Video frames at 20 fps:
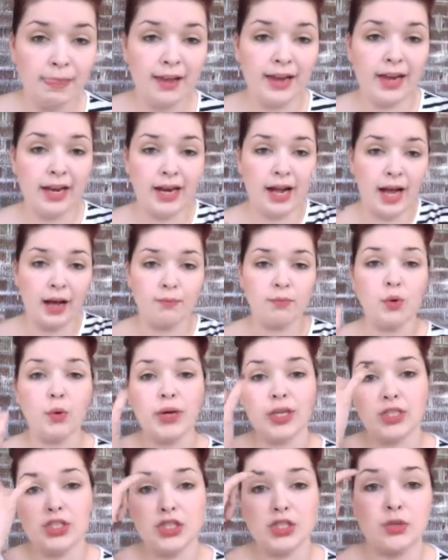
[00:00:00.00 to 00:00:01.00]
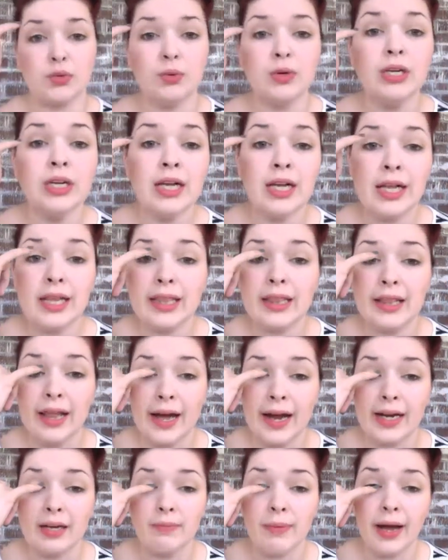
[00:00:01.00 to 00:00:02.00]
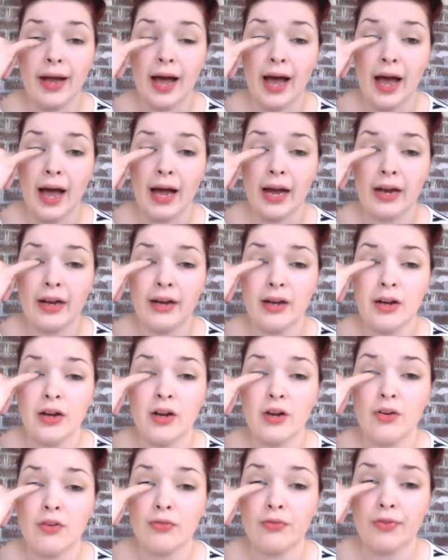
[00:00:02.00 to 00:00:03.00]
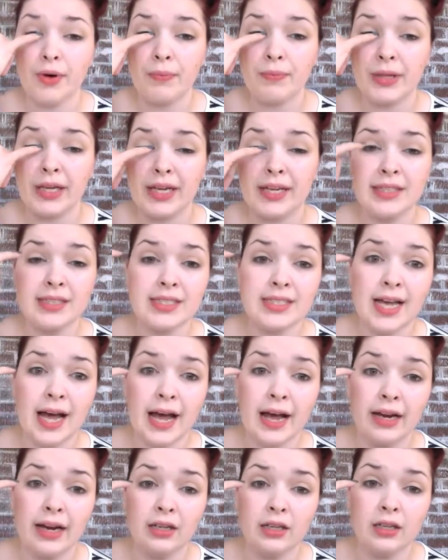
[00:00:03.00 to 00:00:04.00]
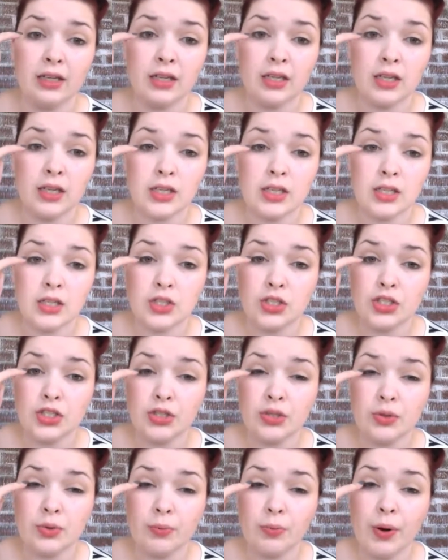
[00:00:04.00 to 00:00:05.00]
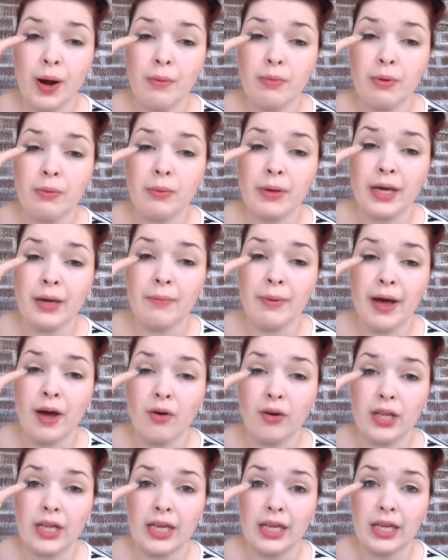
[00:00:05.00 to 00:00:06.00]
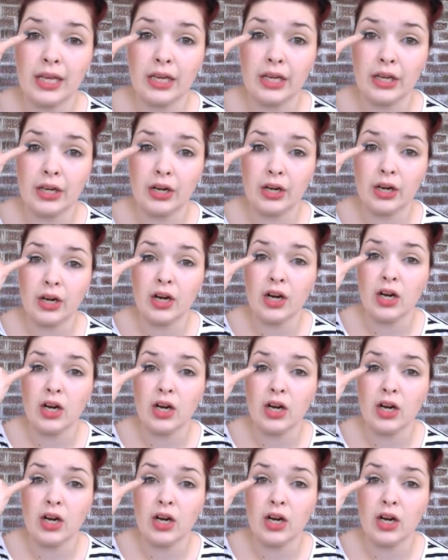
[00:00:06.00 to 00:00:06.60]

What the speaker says: And I'm going to line my eye from the inside to probably about here.